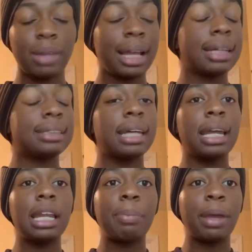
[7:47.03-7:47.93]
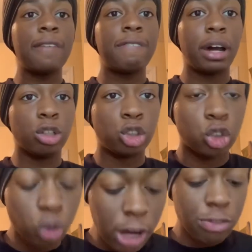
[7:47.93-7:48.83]
standing up, and fell
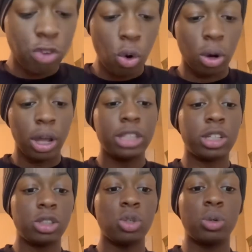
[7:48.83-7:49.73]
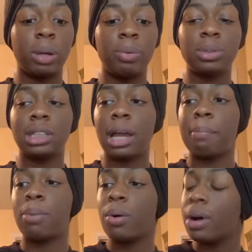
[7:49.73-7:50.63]
straight forward into the dude. And we was
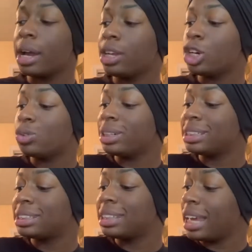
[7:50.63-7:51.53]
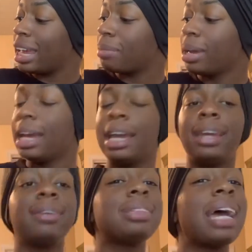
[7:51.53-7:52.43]
like, boy, you asleep. And
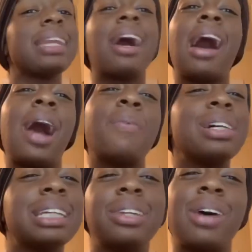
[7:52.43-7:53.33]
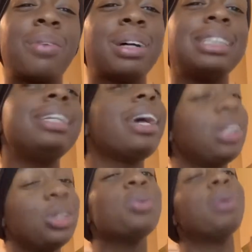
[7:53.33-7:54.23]
he was like, no, I wasn't.
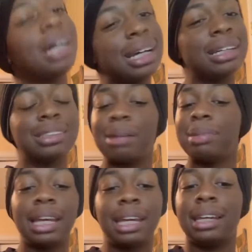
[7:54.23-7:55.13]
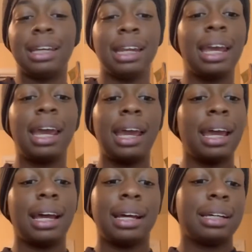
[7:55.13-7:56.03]
Yes, you was. Stop playing.
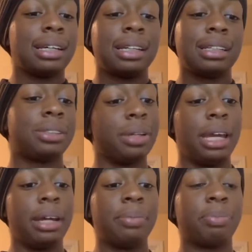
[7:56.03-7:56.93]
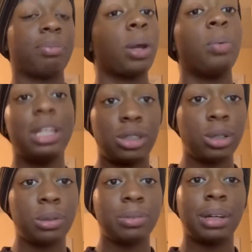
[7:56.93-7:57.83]
So yeah, week
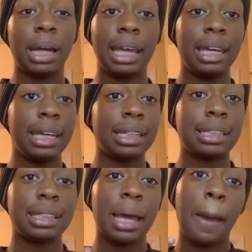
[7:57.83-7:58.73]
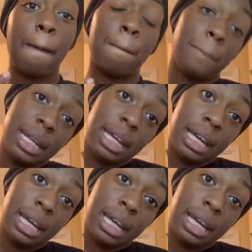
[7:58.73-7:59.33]
2 is, we did